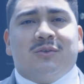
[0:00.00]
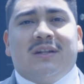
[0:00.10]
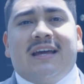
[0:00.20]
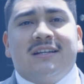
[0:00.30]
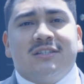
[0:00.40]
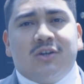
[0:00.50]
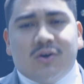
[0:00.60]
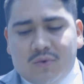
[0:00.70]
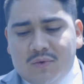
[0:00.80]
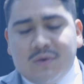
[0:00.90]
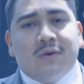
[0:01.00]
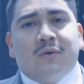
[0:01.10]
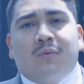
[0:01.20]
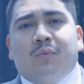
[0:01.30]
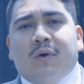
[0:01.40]
So let us know
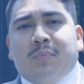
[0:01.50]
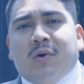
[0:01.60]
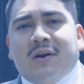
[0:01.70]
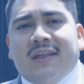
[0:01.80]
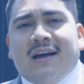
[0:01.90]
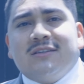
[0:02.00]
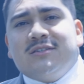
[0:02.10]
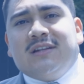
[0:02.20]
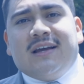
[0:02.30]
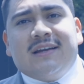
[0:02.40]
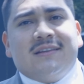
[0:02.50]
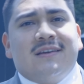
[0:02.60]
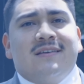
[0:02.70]
what part of the house you like,